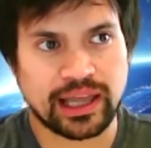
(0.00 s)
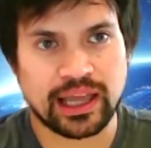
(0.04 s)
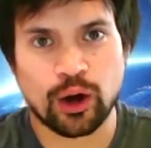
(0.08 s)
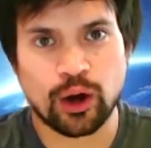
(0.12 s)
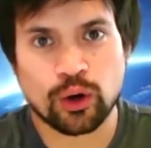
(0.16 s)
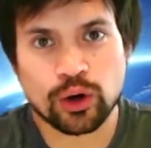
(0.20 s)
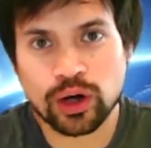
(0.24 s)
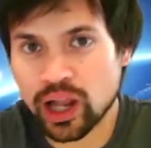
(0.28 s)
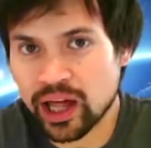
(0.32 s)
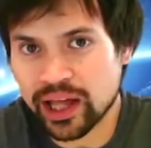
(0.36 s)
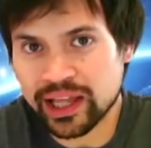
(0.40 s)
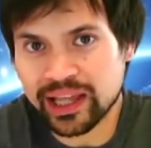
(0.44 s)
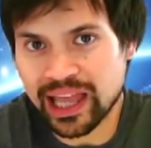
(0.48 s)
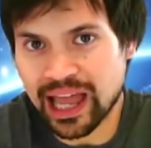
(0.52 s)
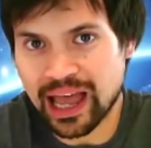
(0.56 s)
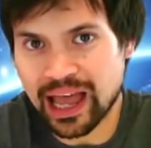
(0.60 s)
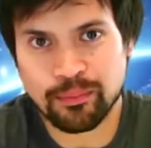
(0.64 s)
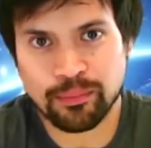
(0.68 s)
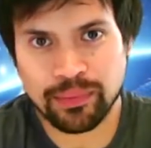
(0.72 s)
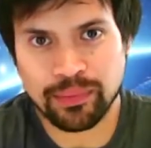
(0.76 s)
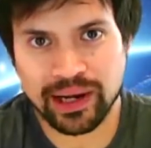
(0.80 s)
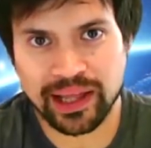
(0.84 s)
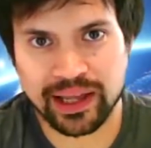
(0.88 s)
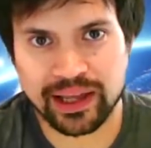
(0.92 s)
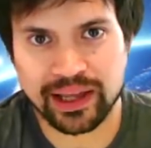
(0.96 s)
online
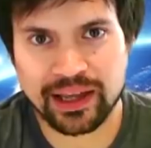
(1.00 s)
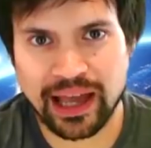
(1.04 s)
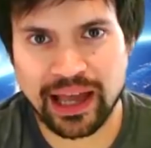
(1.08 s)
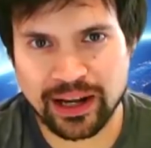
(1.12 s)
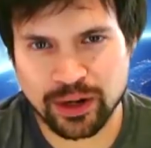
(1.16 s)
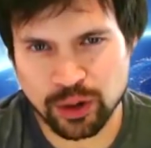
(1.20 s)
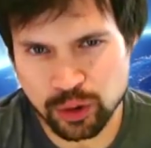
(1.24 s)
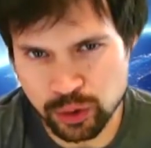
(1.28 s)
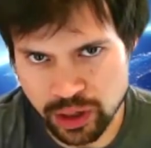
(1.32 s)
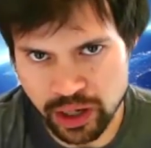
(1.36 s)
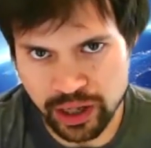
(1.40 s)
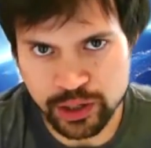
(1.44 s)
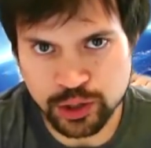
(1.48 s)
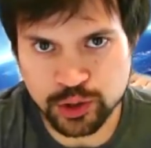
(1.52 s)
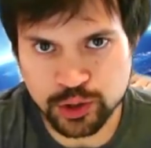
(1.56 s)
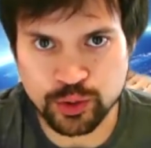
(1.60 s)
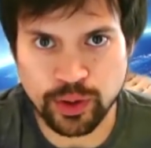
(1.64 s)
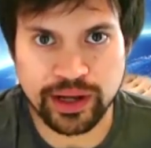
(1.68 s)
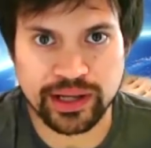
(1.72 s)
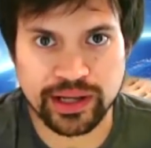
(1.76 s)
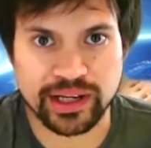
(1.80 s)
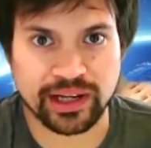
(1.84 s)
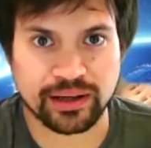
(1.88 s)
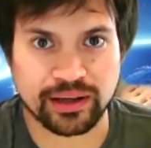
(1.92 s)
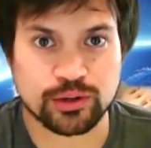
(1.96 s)
gambling and online
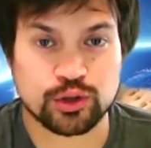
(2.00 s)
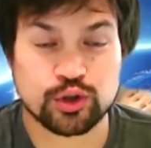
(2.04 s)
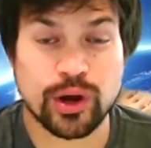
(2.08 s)
trading.